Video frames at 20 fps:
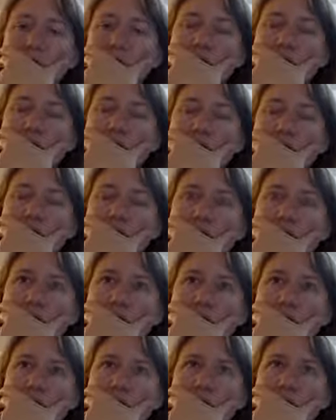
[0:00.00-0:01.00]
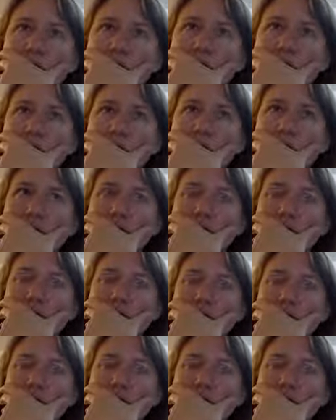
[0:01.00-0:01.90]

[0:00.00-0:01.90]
Nobody speaks.